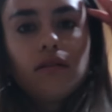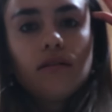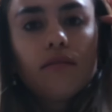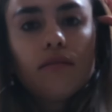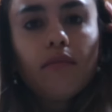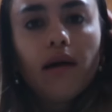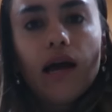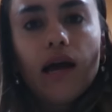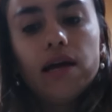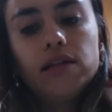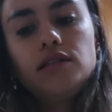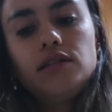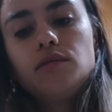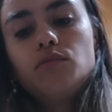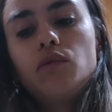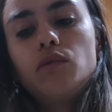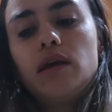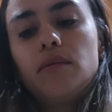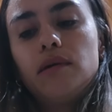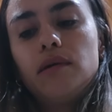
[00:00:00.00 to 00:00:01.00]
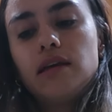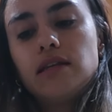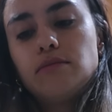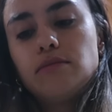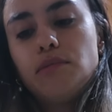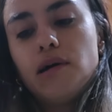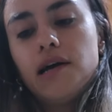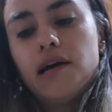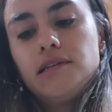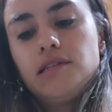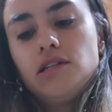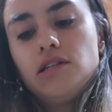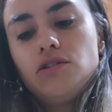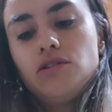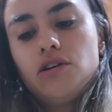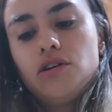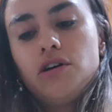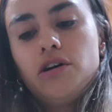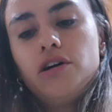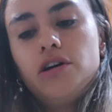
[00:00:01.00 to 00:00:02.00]
I add some Wheat Bix bites
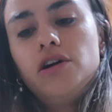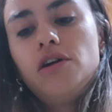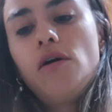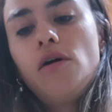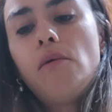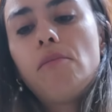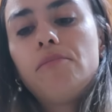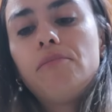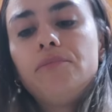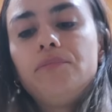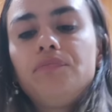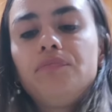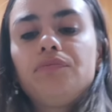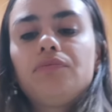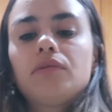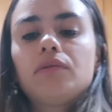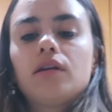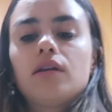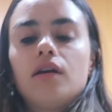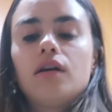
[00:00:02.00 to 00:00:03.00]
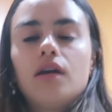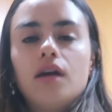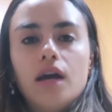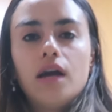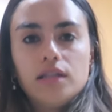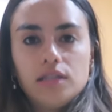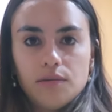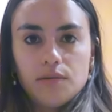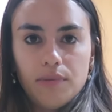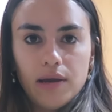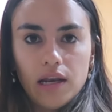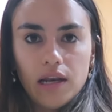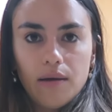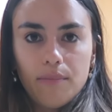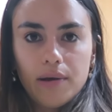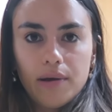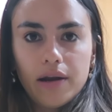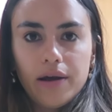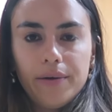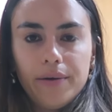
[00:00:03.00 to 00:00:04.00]
into her and some peanut
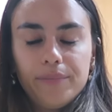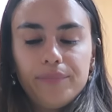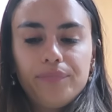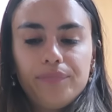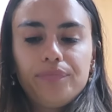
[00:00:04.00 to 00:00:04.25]
butter.